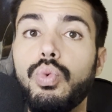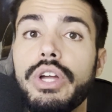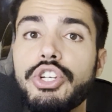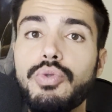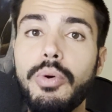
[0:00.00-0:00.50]

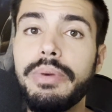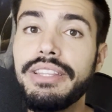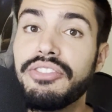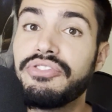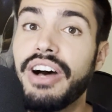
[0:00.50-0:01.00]
which will be
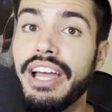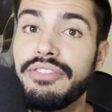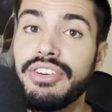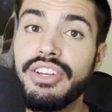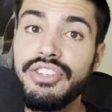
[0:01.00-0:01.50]
the
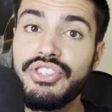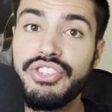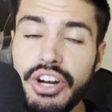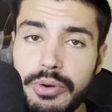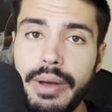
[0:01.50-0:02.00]
5
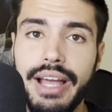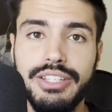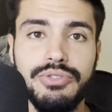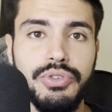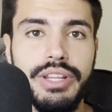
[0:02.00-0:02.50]
center
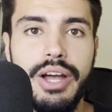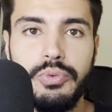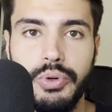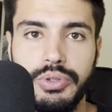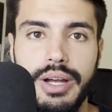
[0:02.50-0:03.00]
backs for that World